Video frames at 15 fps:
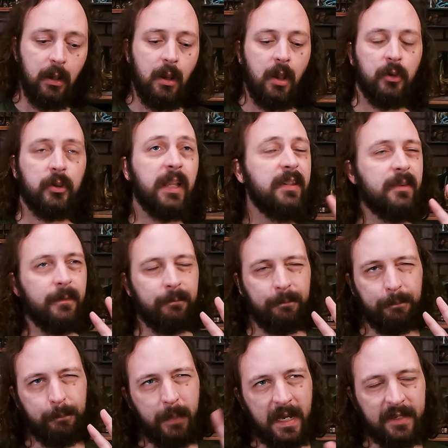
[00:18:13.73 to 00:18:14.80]
So that's the
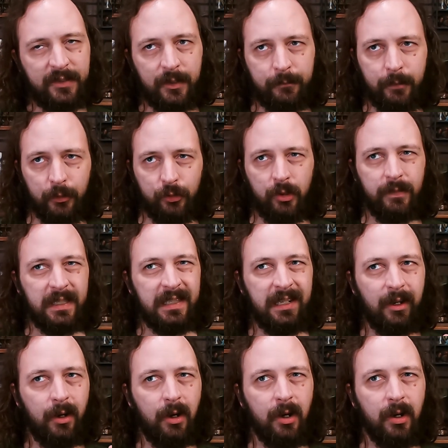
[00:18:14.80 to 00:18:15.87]
basic function of it.
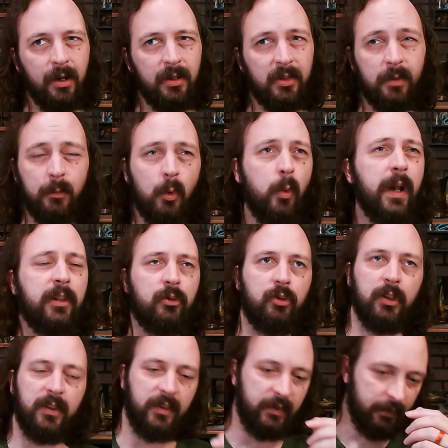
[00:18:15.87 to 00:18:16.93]
There are some
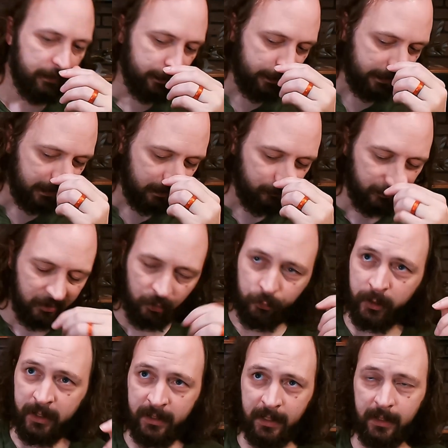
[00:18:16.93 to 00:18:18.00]
questions that I am still
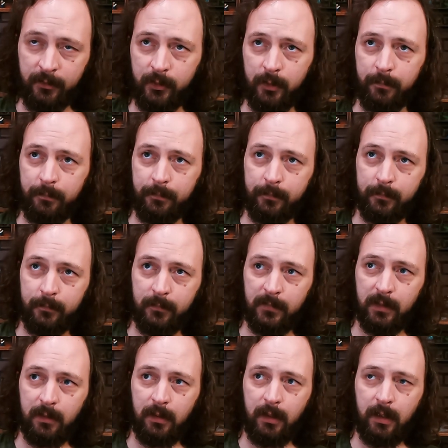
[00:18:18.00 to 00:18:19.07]
trying to answer.
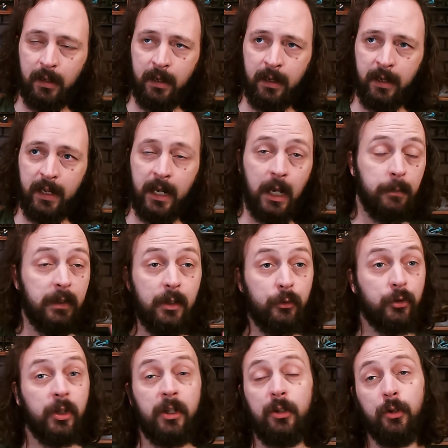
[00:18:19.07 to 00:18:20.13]
And I'd be
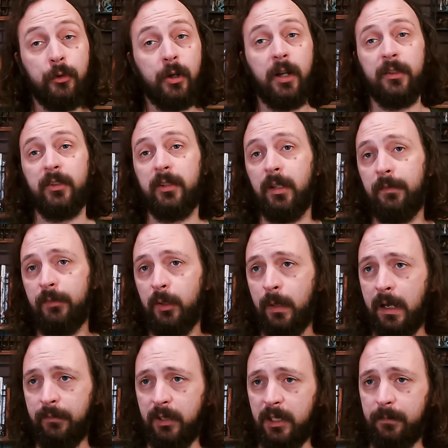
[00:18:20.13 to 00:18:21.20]
interested in your thoughts if you
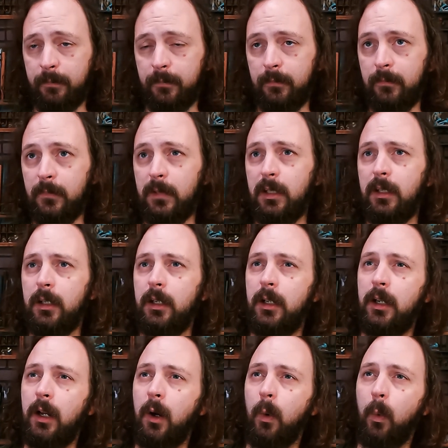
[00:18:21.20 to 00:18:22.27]
have any.
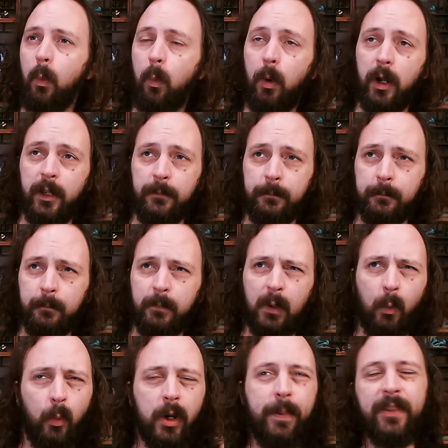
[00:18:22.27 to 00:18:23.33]
1,
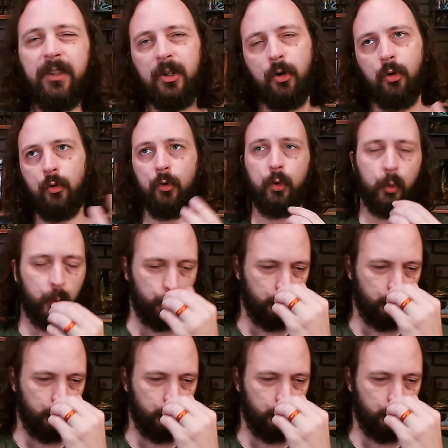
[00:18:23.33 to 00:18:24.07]
what about the crew?